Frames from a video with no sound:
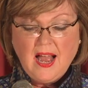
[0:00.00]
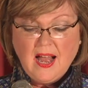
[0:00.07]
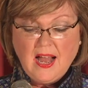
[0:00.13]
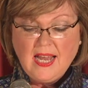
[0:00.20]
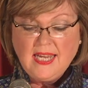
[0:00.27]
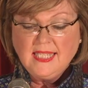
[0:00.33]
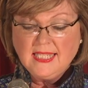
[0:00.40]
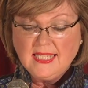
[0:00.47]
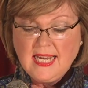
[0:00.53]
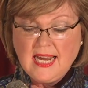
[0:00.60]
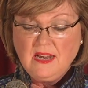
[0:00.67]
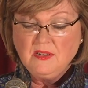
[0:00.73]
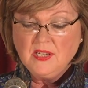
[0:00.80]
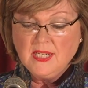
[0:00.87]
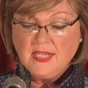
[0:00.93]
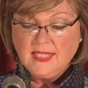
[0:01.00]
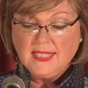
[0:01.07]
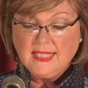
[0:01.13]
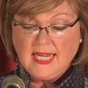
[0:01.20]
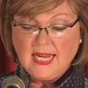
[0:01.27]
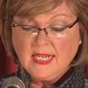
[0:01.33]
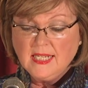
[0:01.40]
I
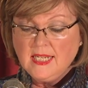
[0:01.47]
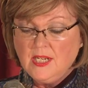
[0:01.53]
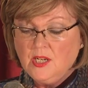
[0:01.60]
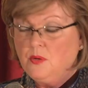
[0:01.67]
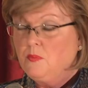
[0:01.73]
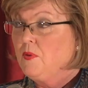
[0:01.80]
stand here